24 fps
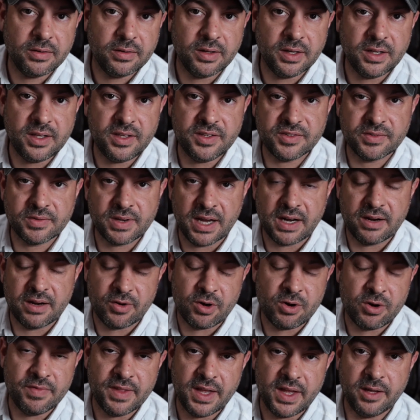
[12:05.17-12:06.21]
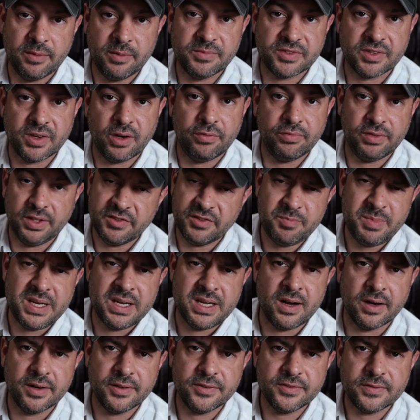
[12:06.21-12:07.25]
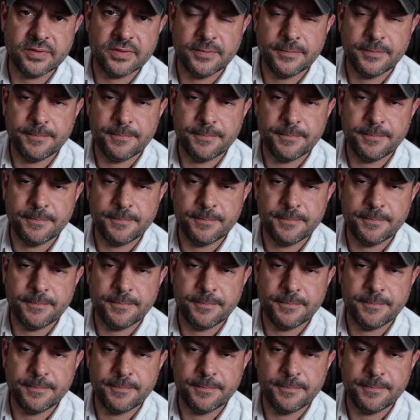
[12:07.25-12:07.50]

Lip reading: and he's kind of earned that himself. Let's be honest.